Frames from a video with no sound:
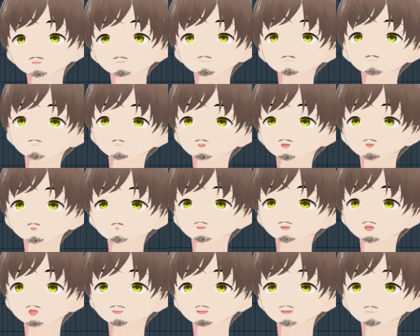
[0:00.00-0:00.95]
That's why you want to
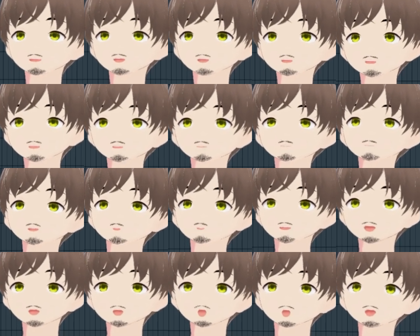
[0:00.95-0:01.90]
make sure your
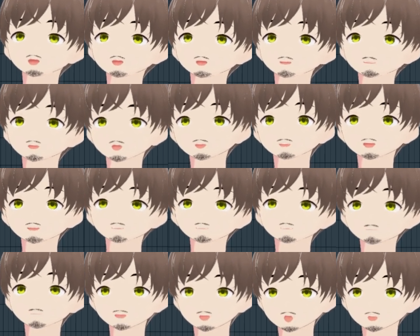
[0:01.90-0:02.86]
song is mixed
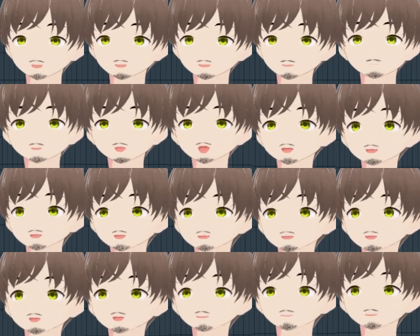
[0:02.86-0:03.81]
accordingly. I did
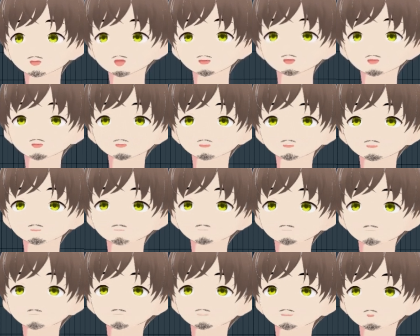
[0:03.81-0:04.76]
these right here.
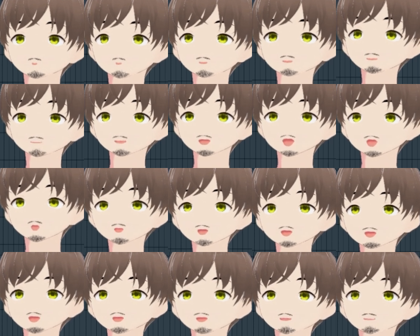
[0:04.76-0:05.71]
It went from sounding like
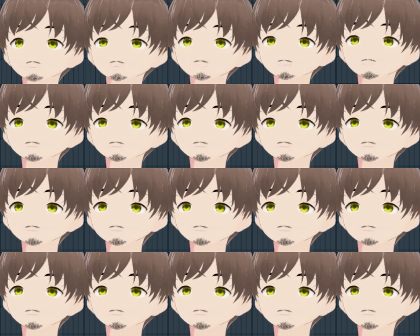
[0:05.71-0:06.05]
this.